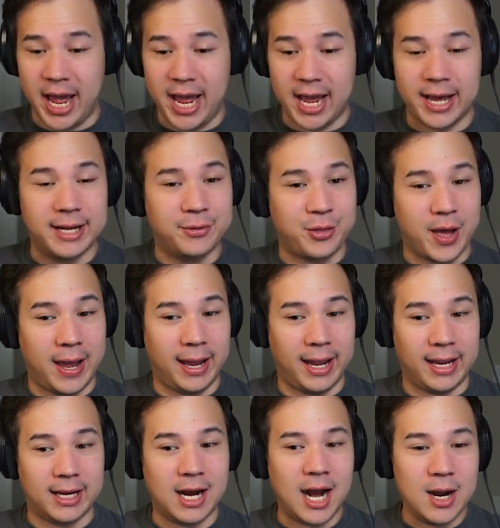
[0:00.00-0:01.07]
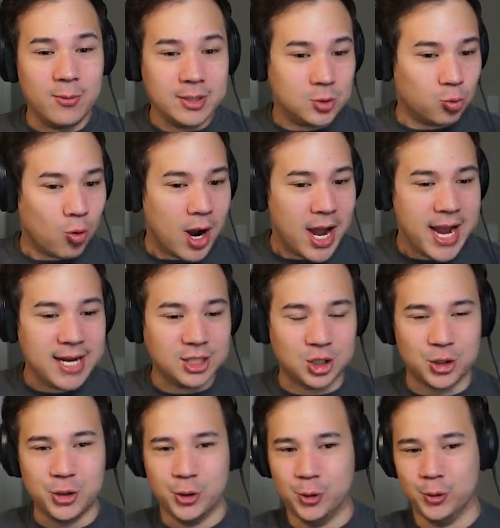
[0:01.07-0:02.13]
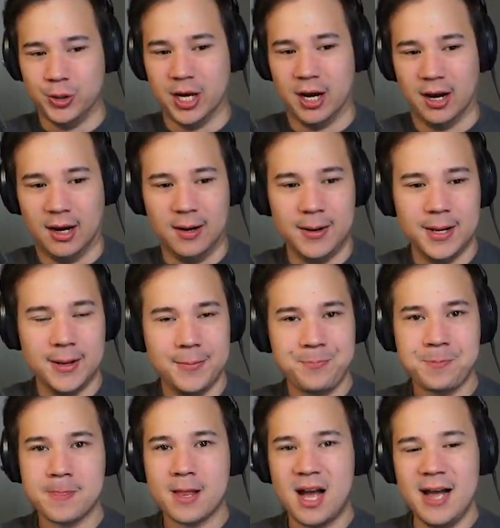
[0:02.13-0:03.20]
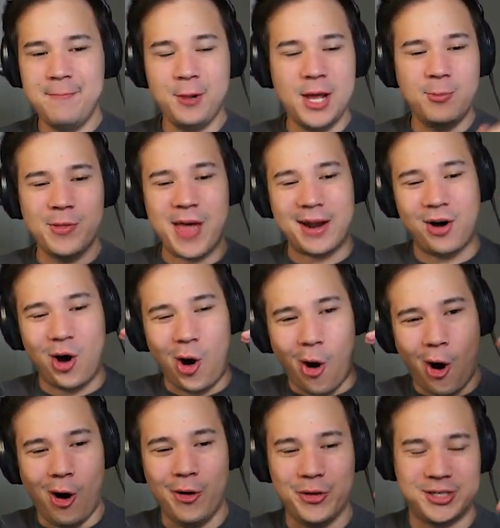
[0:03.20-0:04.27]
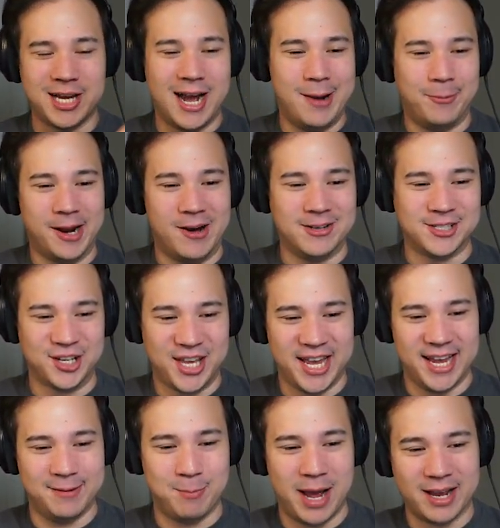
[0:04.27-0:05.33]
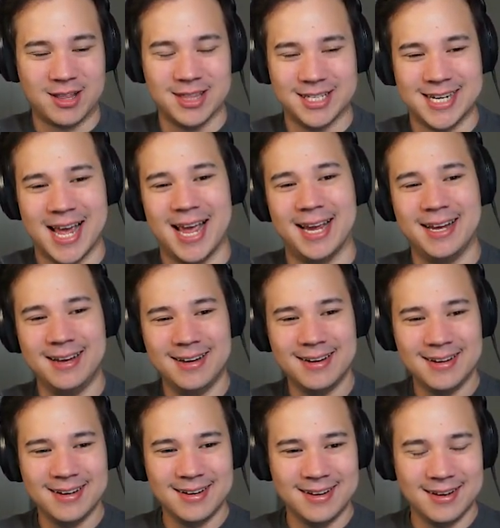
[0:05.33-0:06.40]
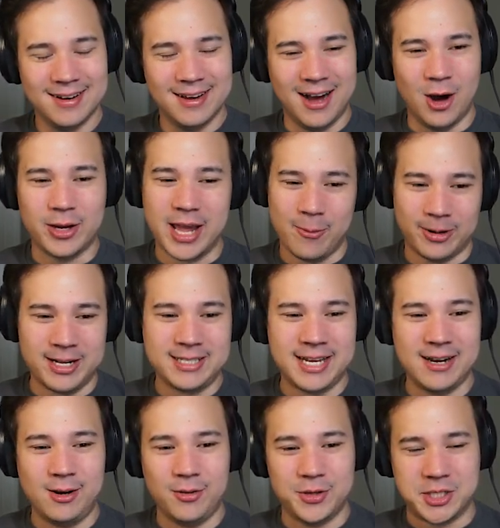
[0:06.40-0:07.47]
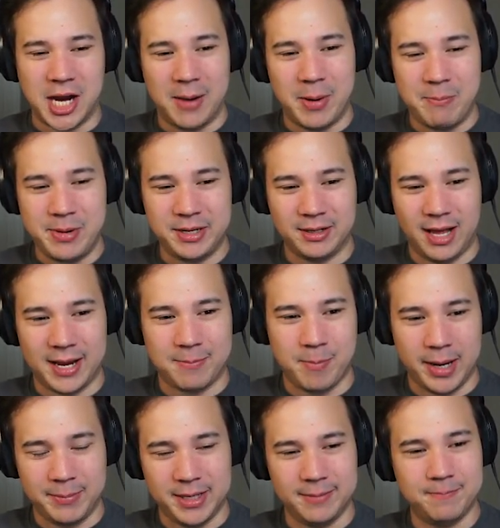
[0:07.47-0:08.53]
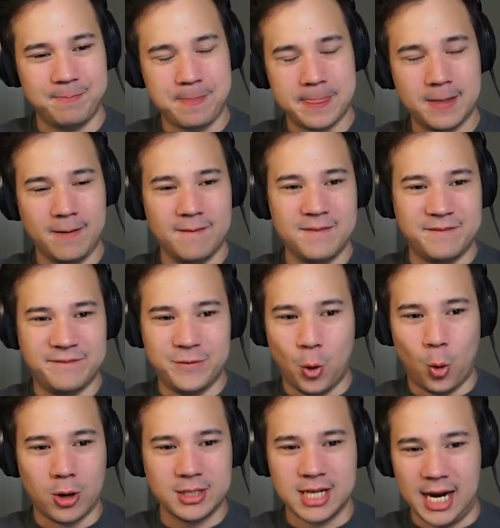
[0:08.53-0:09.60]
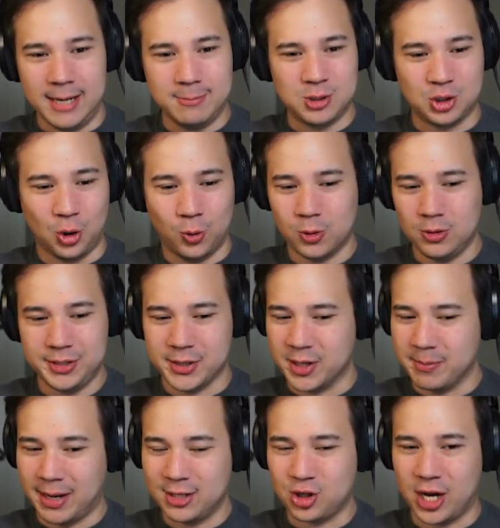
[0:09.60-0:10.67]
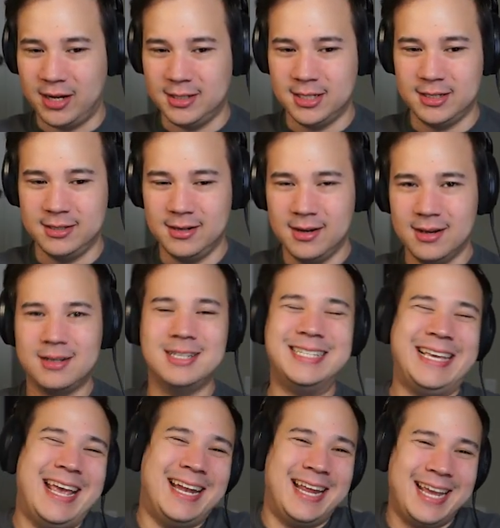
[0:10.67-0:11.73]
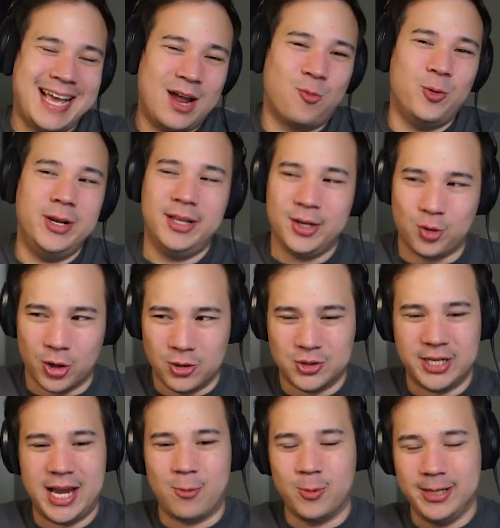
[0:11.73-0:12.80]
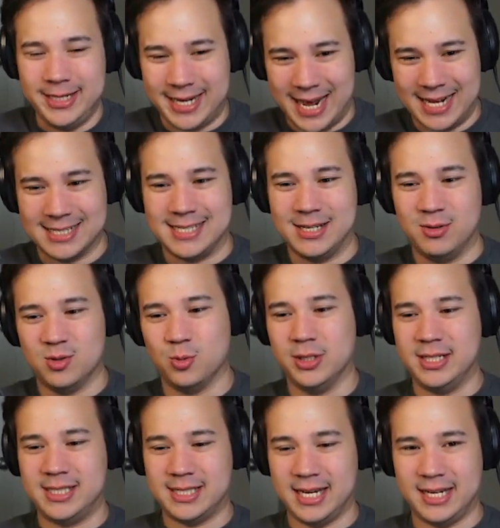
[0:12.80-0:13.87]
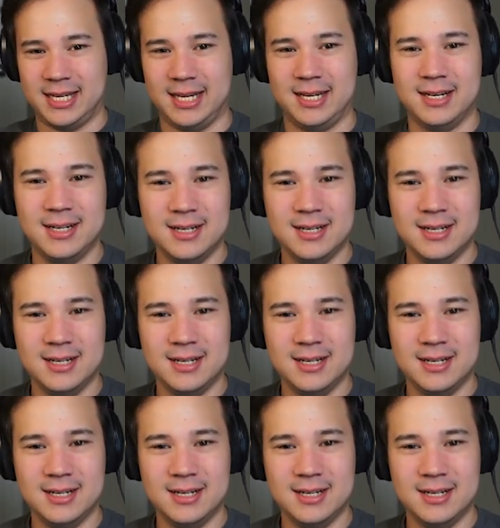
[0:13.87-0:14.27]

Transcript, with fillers: hand thing. I was right, dude. I played with that all the time when I was a kid back in the day. Okay, when I say all the time, I mean like maybe 4 times total during my childhood. Because again, it got really gross. It got really nasty. It was really stinky.